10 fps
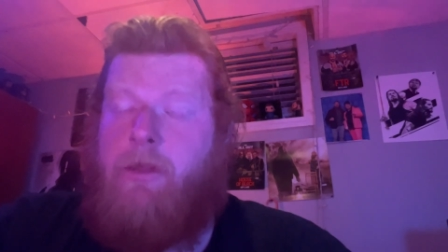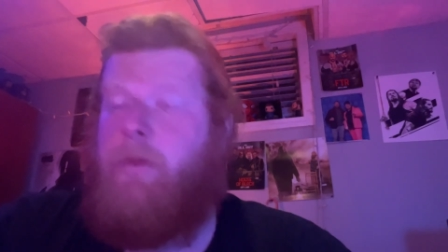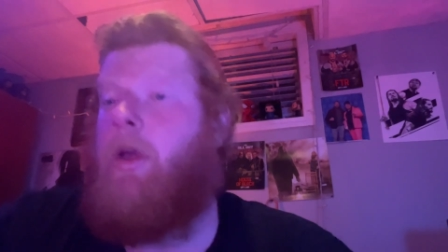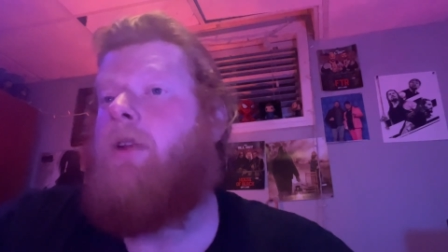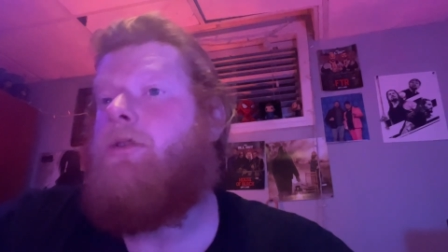
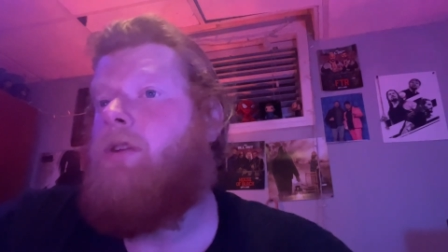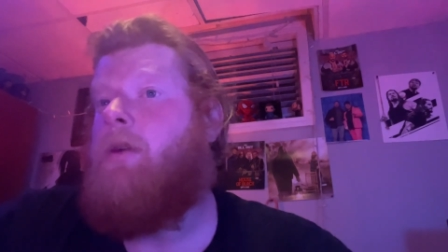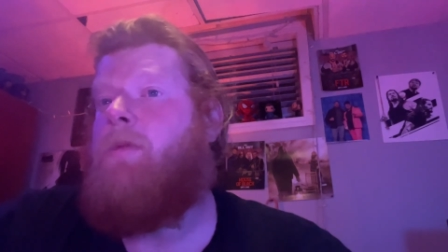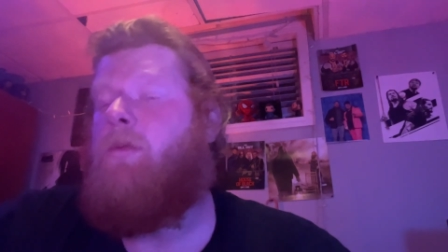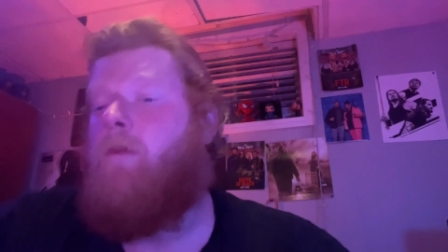Donald
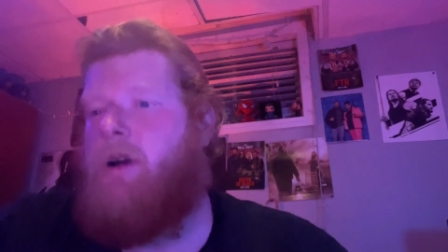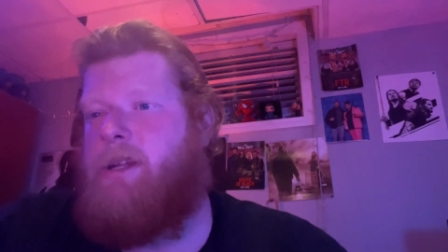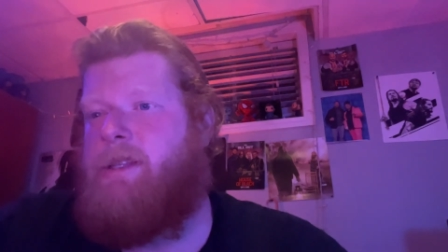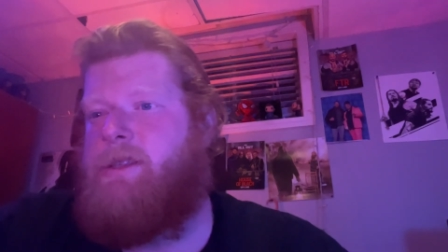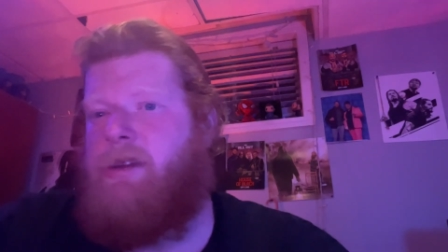Trump
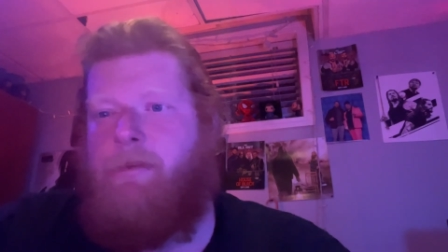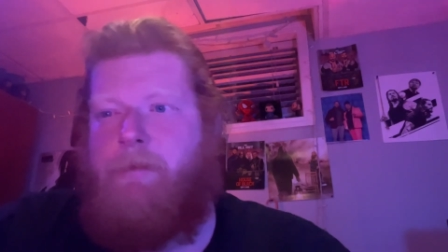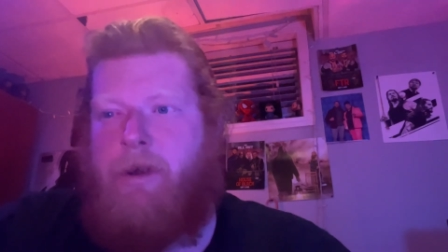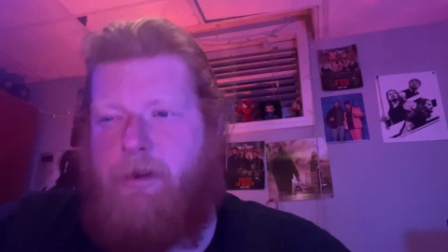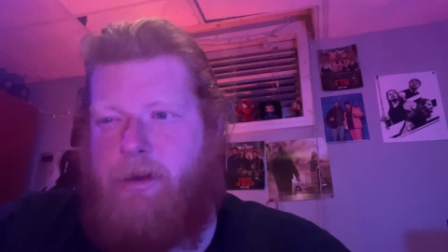wants
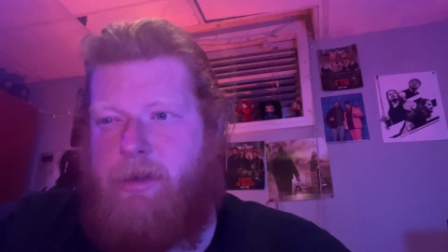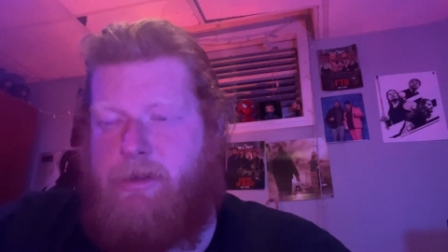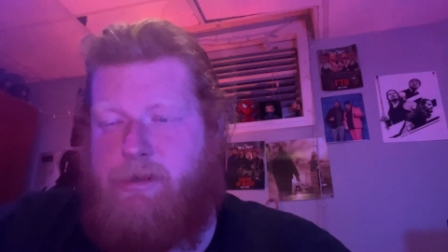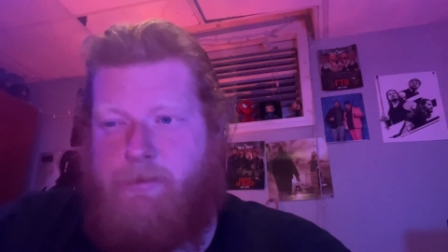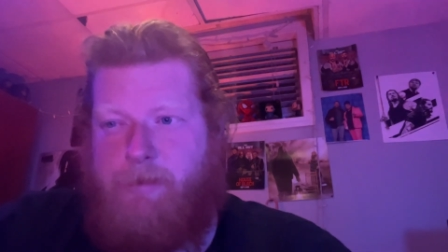America
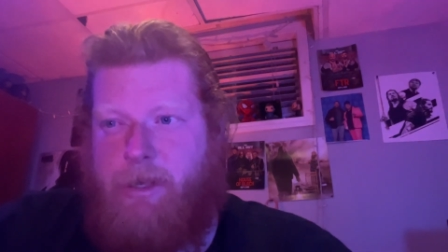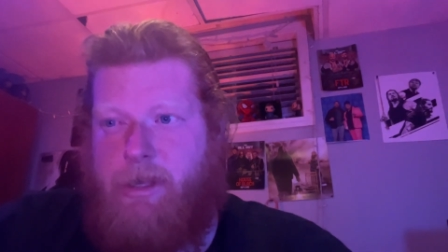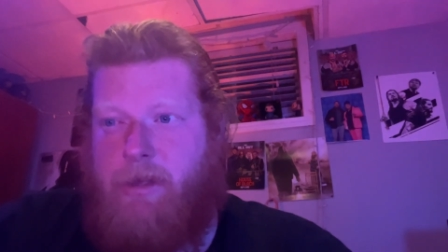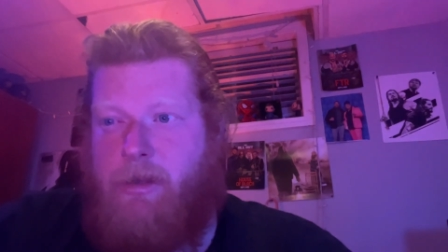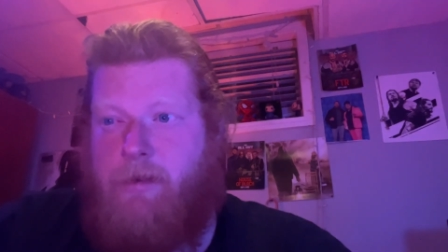to
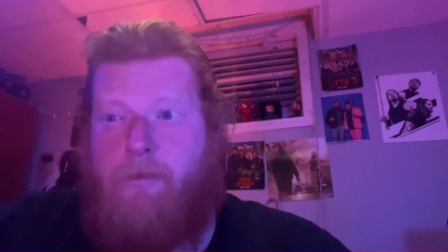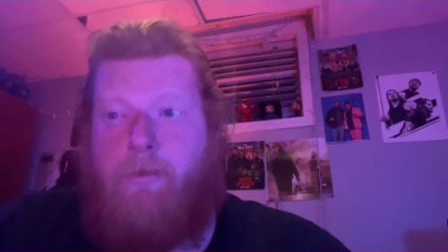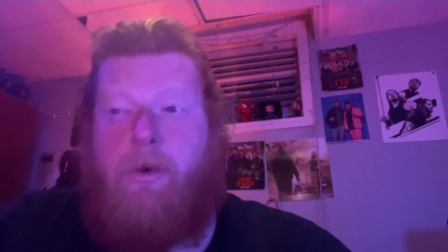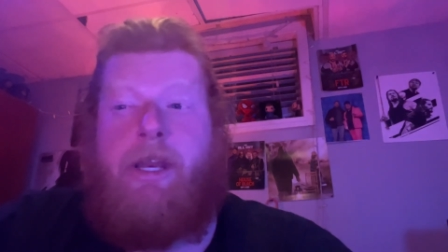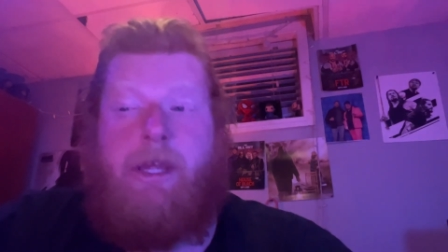be
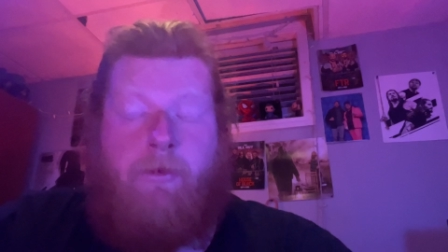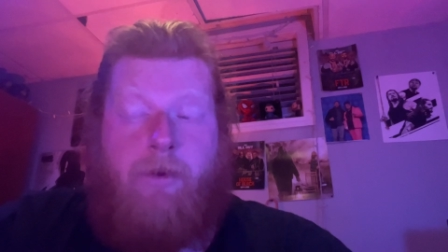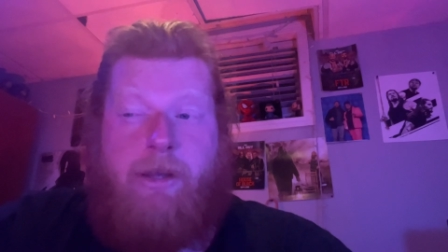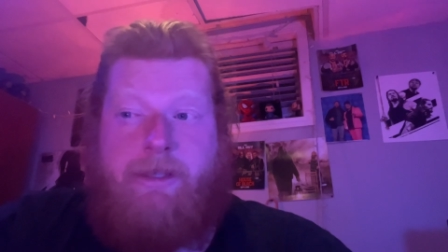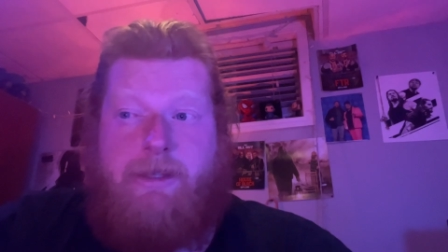what he
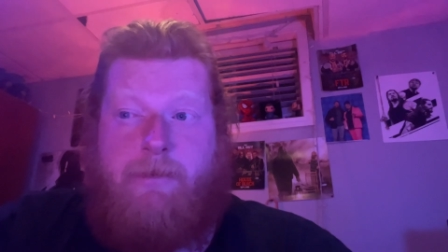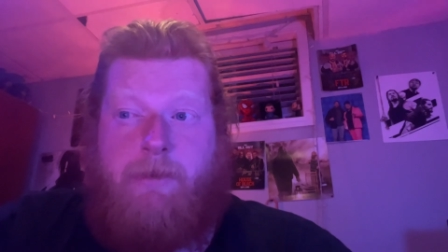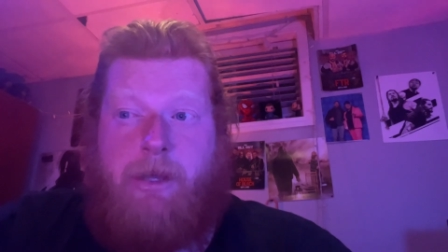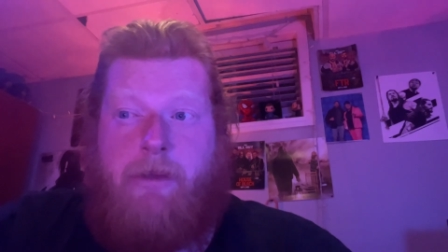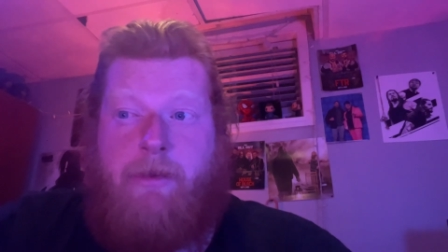wants it to
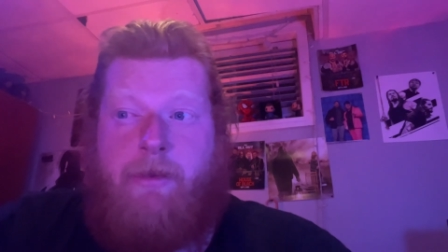be,